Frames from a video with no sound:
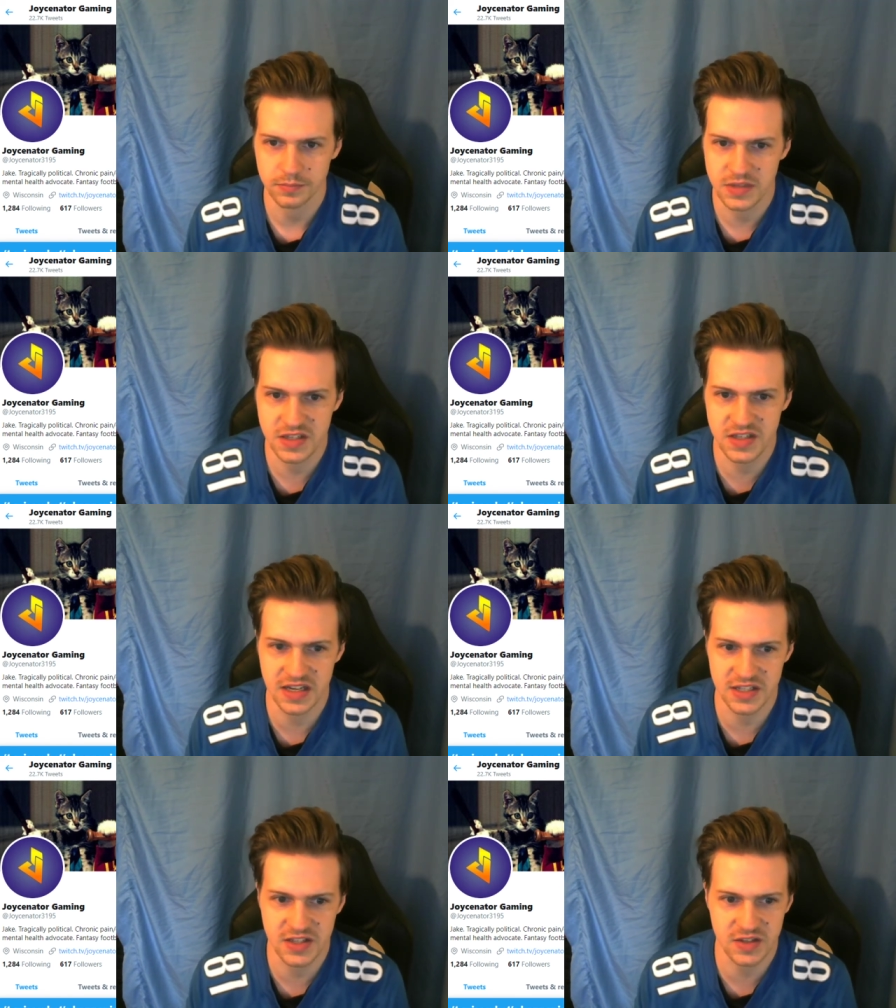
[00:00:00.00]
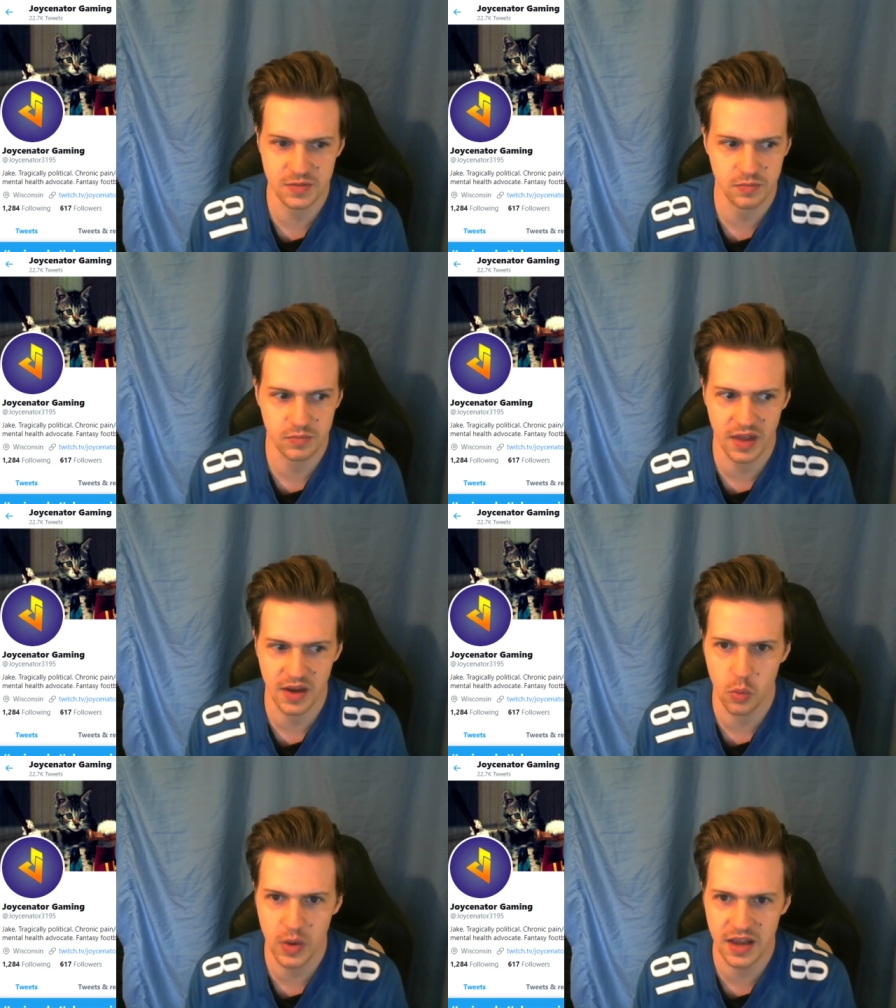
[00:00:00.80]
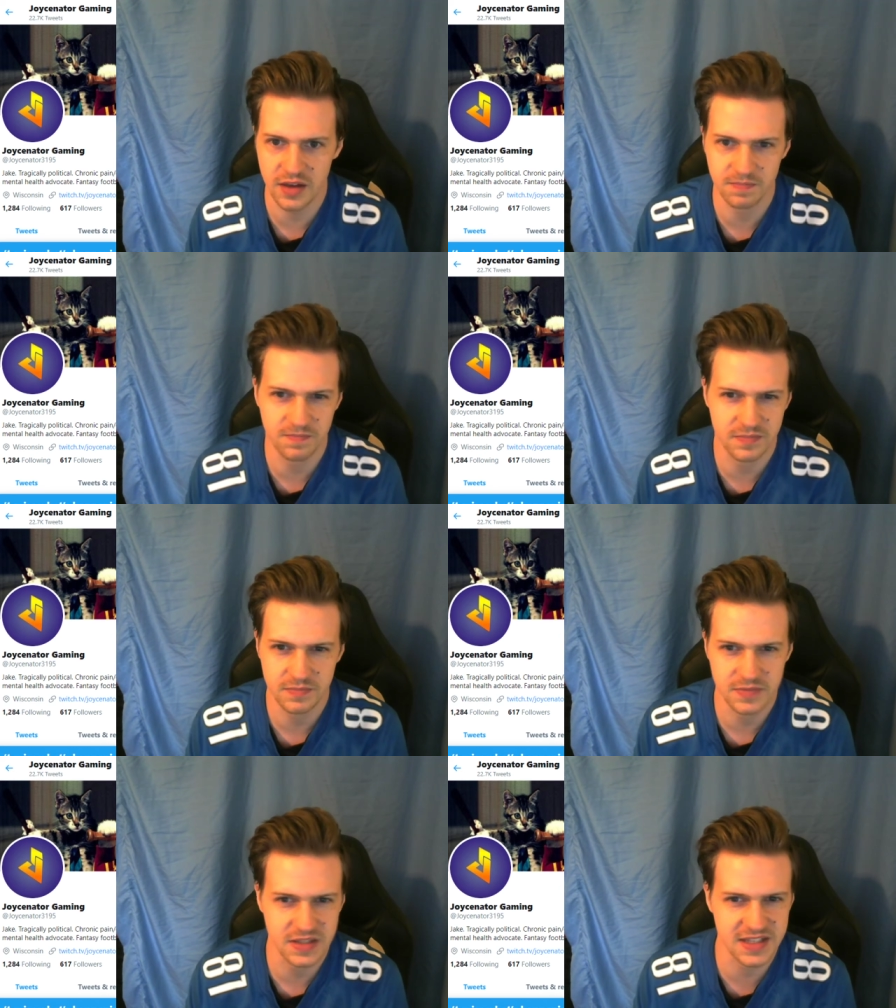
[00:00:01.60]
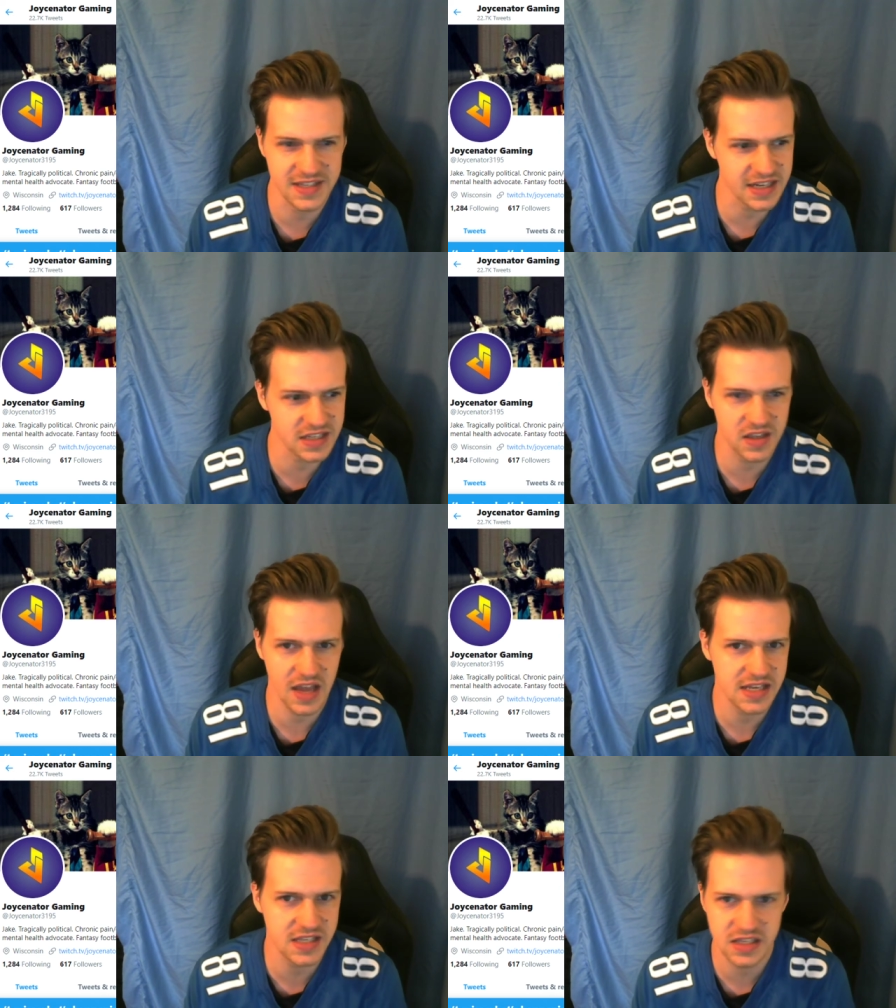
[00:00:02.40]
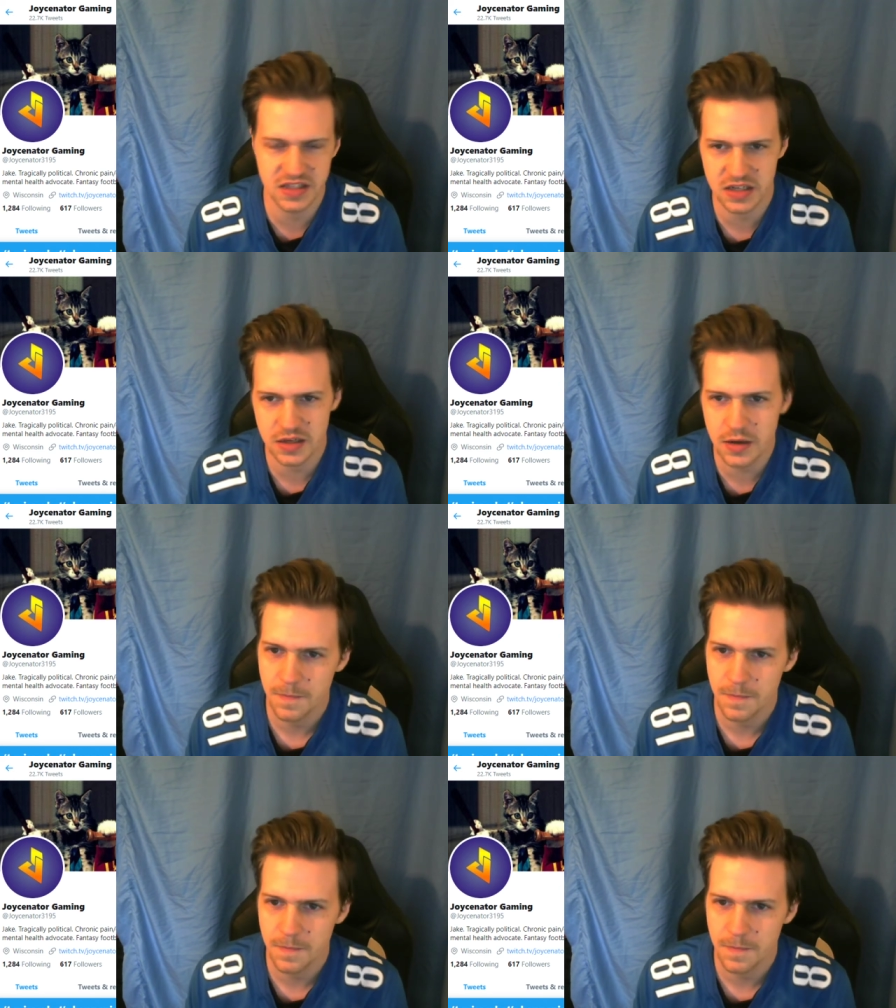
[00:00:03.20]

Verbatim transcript: since like week 6 last season.